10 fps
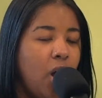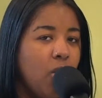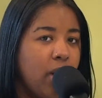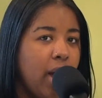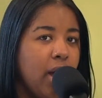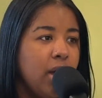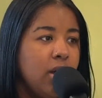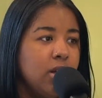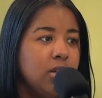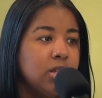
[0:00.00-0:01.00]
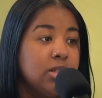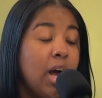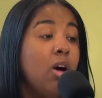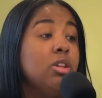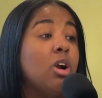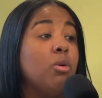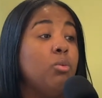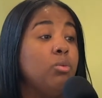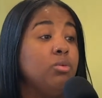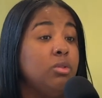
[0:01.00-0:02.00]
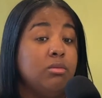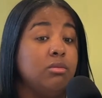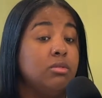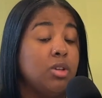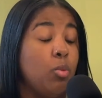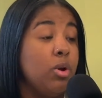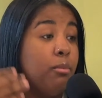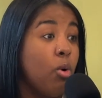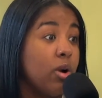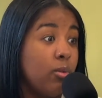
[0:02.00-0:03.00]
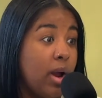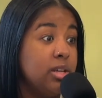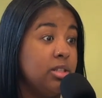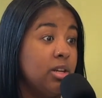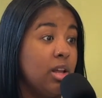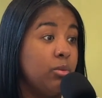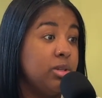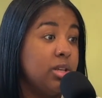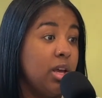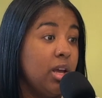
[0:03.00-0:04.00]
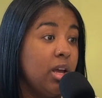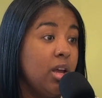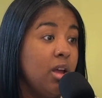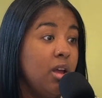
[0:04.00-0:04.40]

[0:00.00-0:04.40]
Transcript: okay, because not only so we're born and raised here, like we said,